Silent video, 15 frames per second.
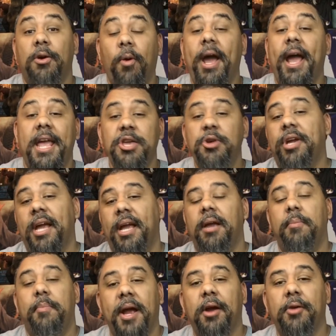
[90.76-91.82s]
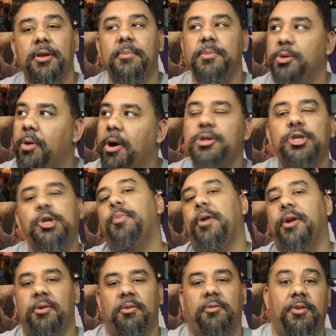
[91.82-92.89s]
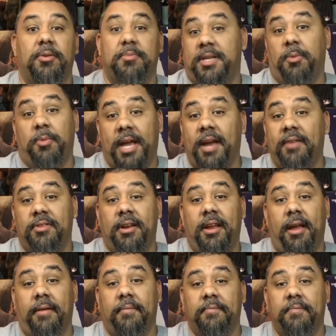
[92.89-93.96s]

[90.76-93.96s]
In a way, you can compare them to our superhero films that we have today.